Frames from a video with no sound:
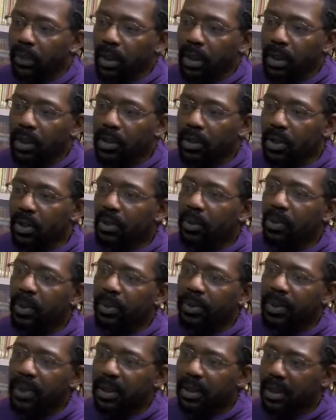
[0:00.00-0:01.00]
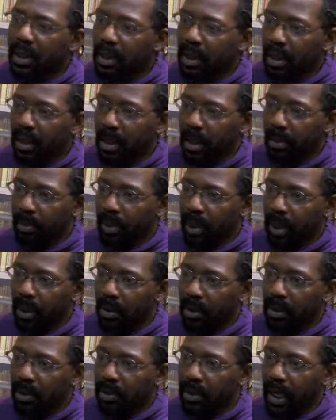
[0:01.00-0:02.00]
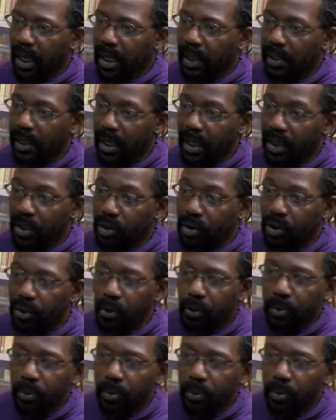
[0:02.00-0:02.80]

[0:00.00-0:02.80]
so what was I talking about? Oh yeah, the internal